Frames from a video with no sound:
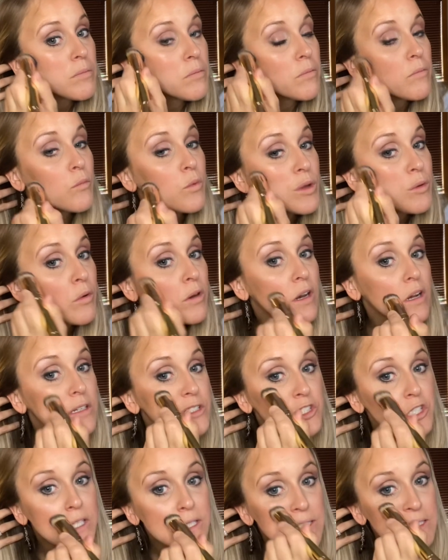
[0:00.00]
We want our
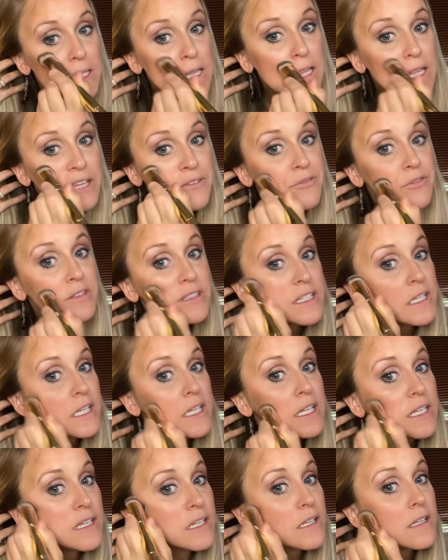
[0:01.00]
cheeks
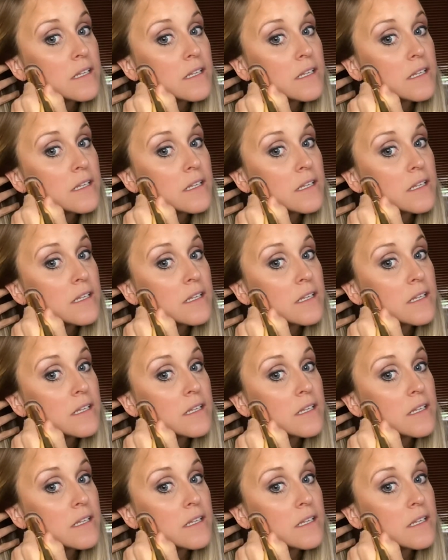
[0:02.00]
lifted.